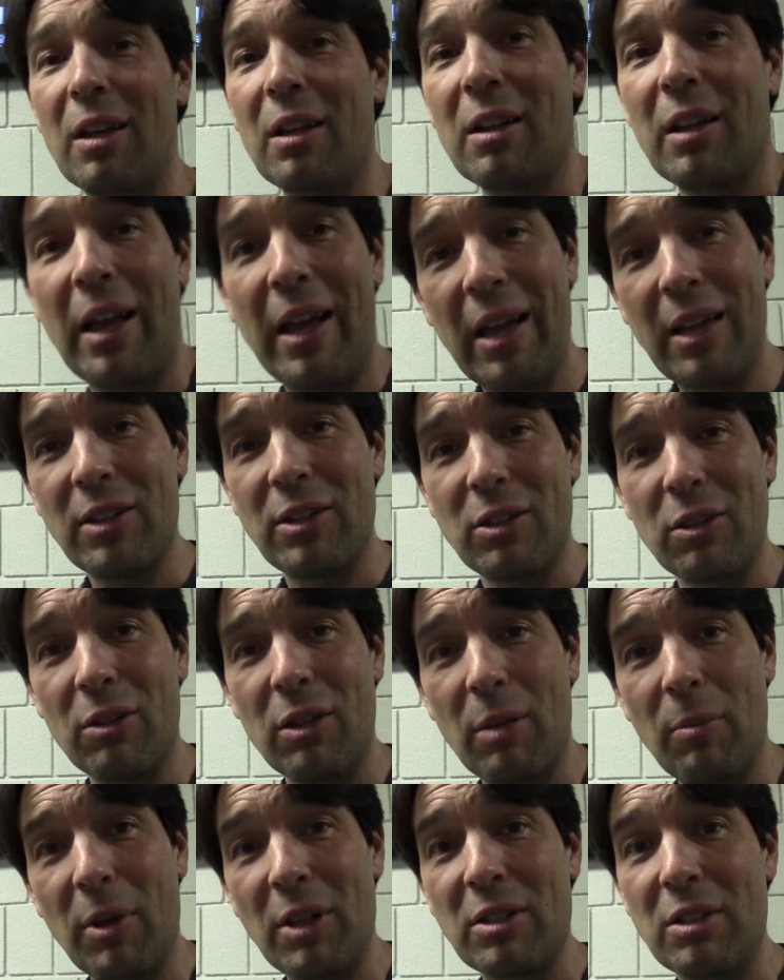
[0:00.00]
Last year
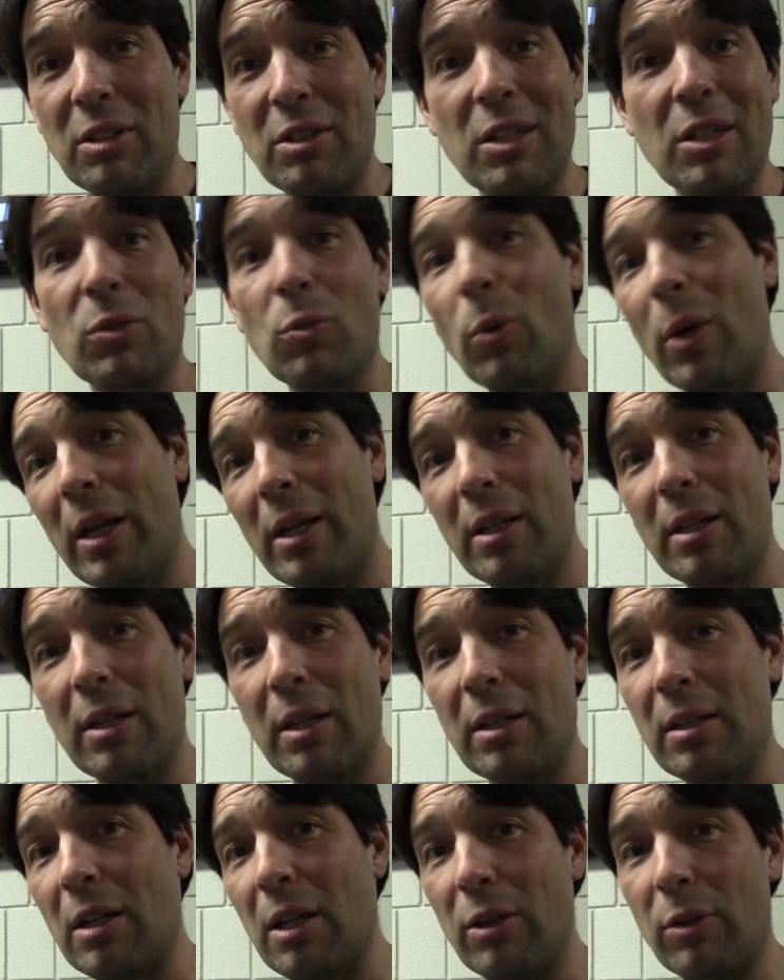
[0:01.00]
they must have just waited
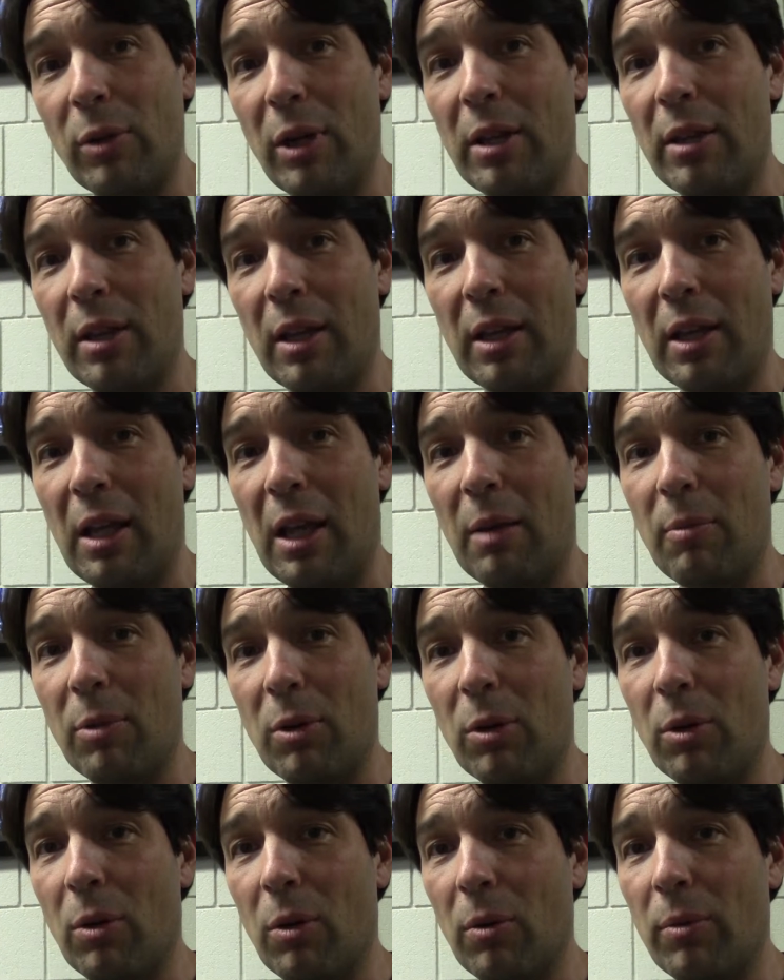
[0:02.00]
until the right thing came
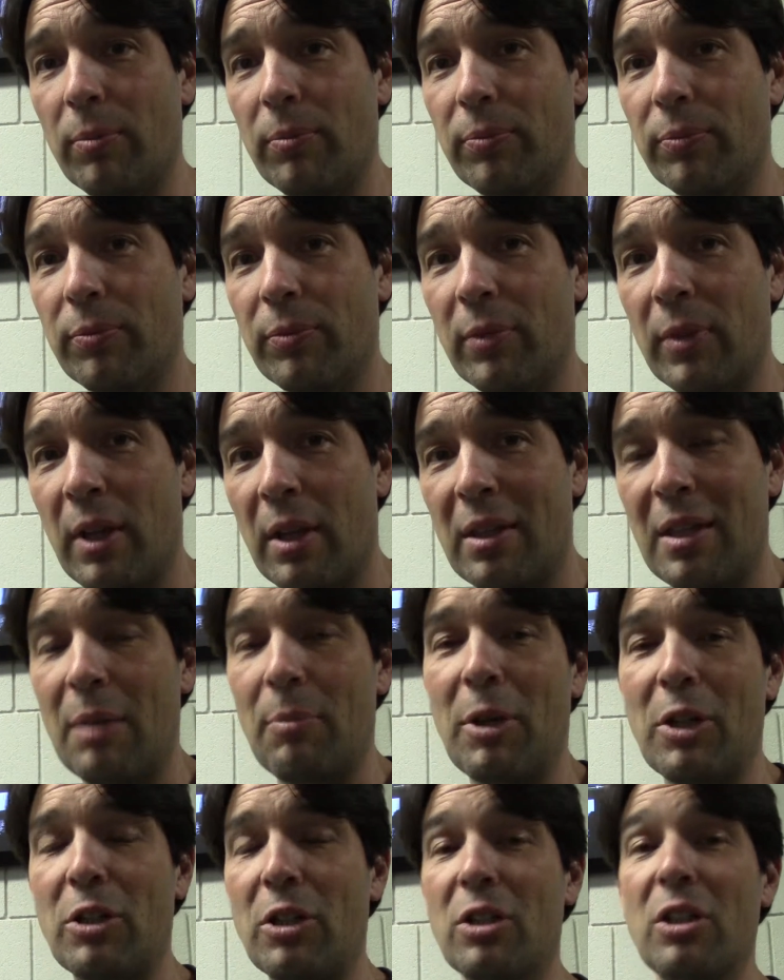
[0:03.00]
through. They
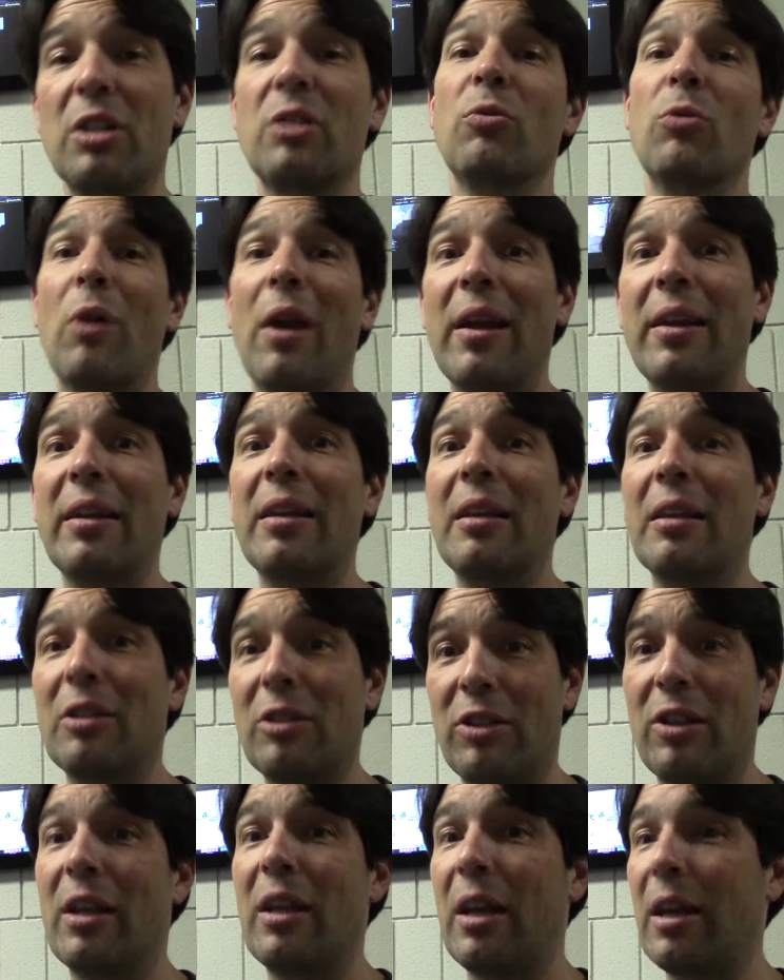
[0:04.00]
must have just read
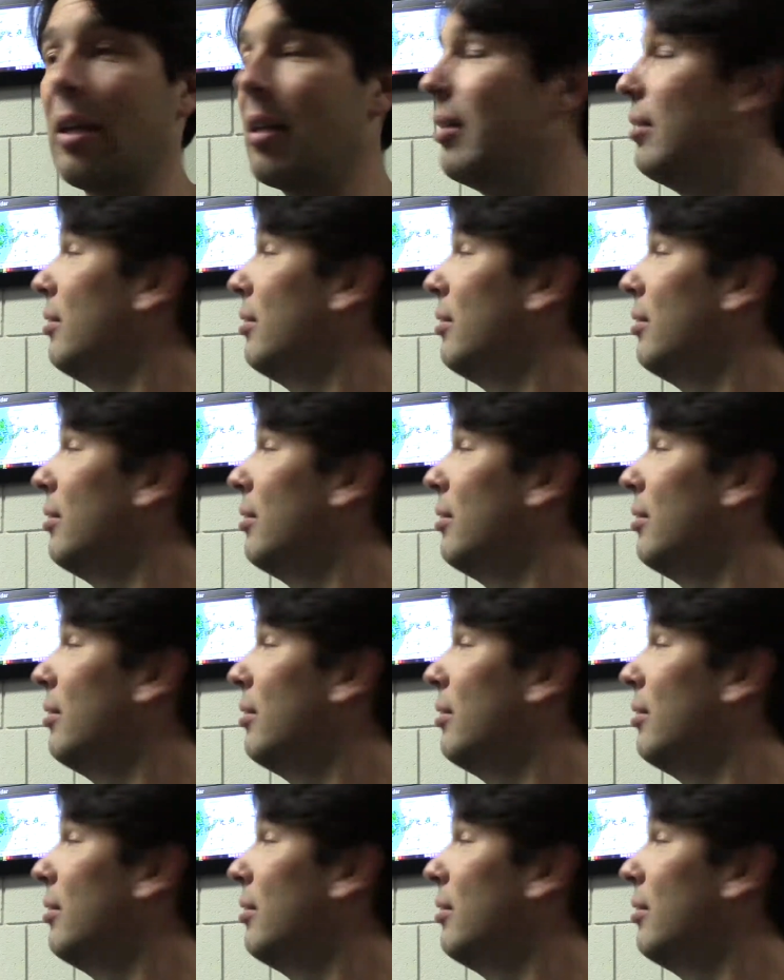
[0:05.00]
each thing.